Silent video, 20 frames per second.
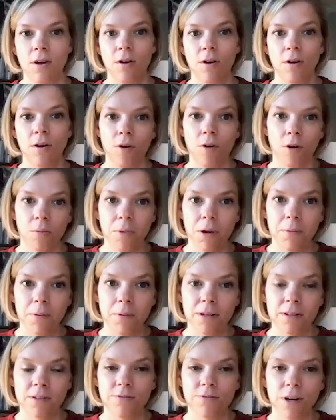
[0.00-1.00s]
Right. Or maybe
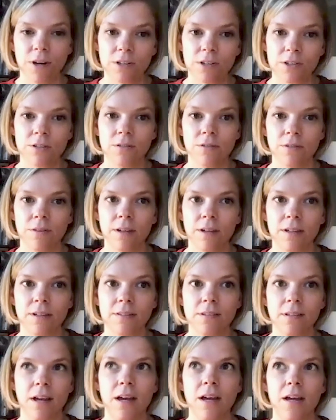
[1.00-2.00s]
it's functional things
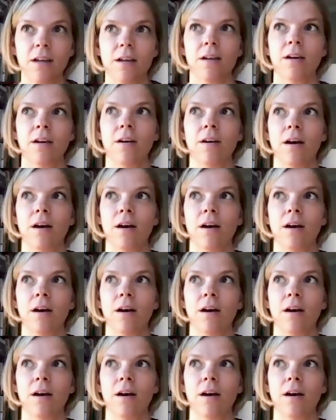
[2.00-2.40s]
like